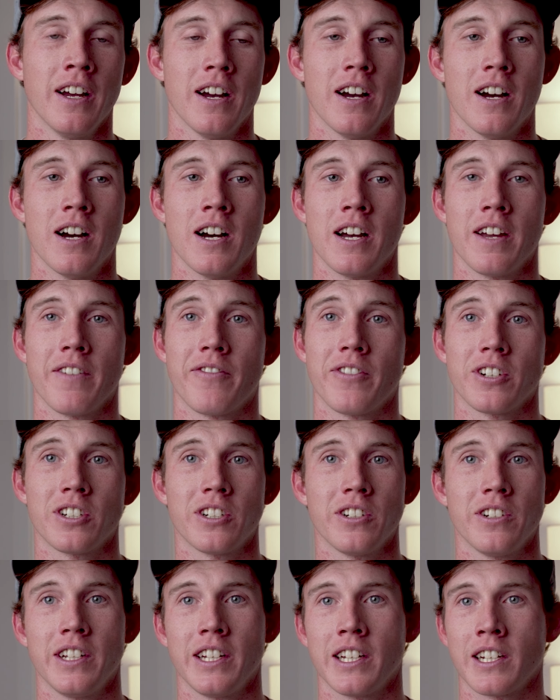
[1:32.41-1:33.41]
If you're
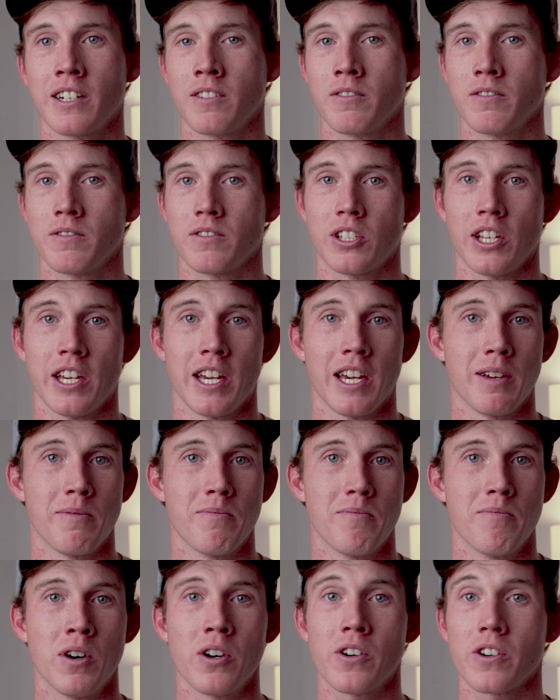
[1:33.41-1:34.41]
shooting, say,
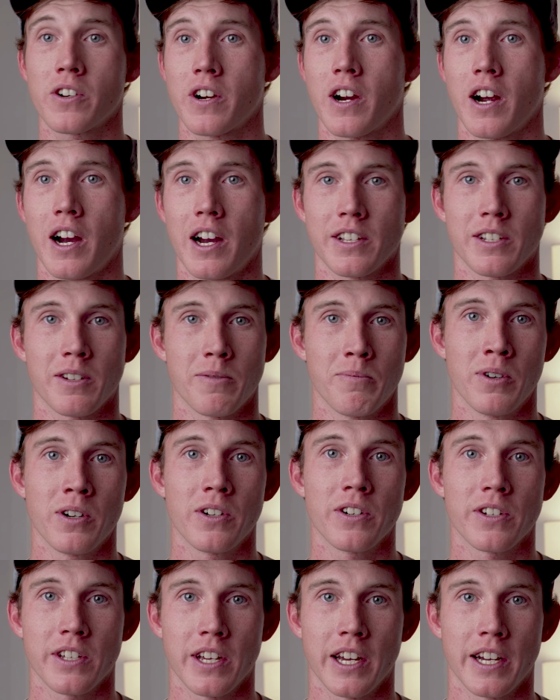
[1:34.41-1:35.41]
motocross or
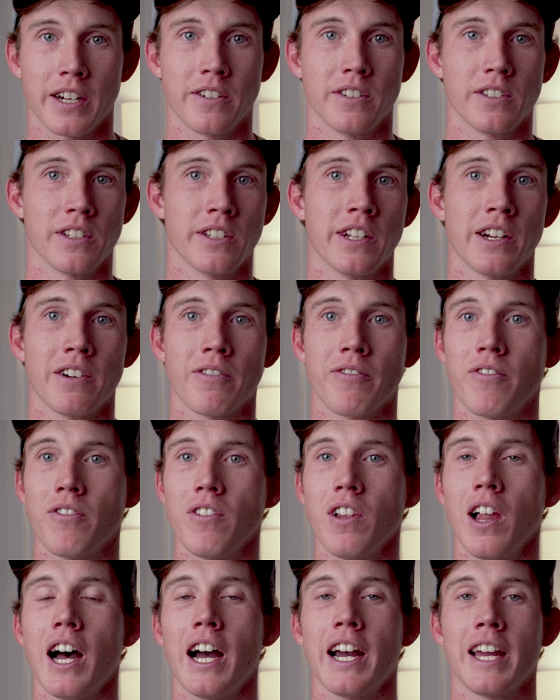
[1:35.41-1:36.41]
motorcycles and they're
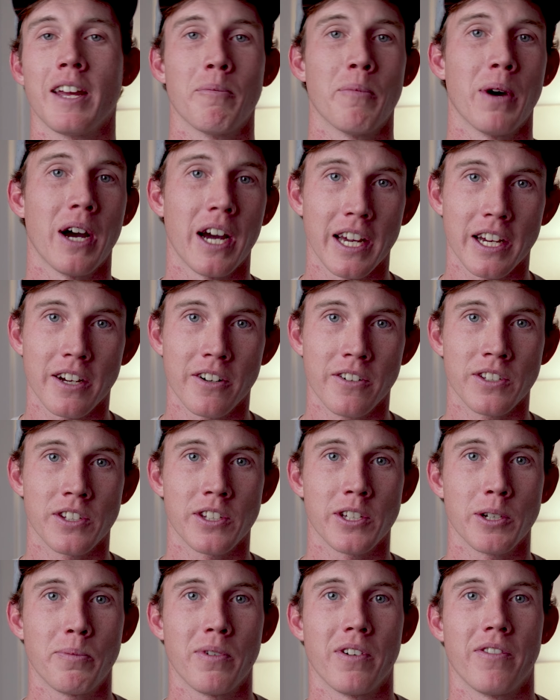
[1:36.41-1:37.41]
flying by going
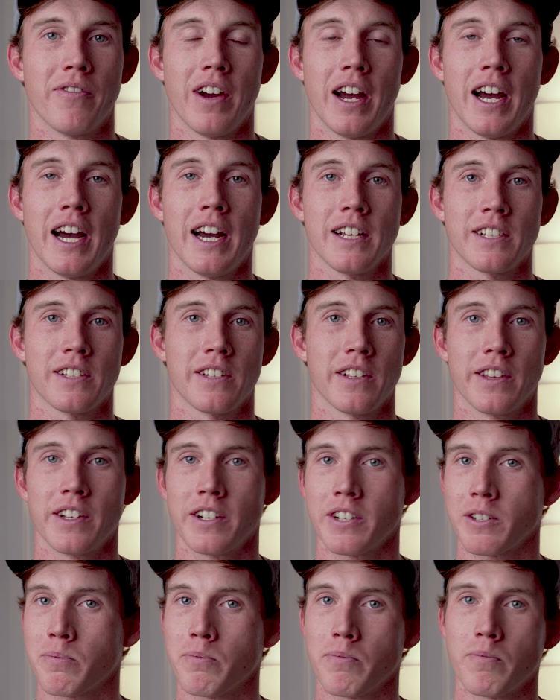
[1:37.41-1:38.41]
super fast and
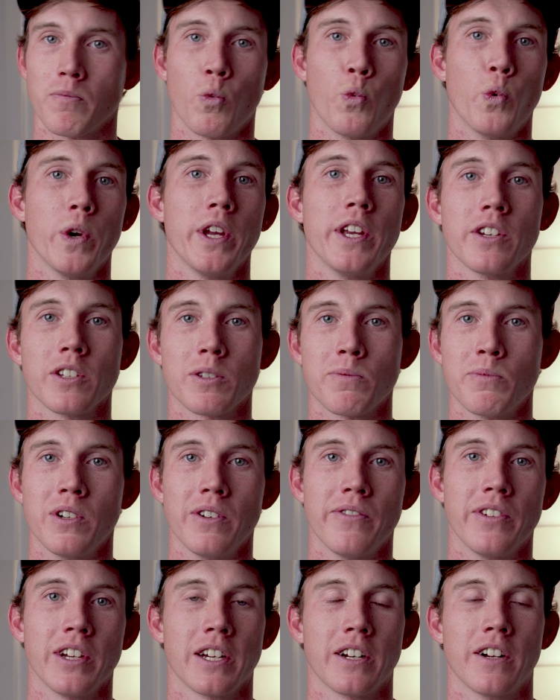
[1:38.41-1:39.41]
there's wheels
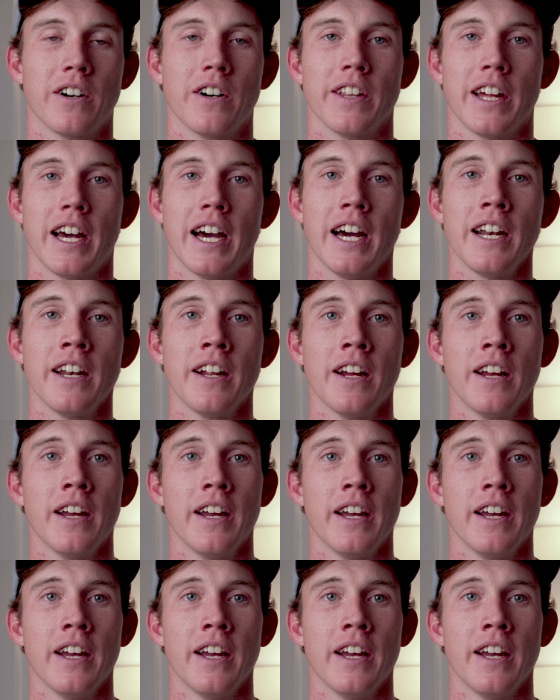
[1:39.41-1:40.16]
moving and all that,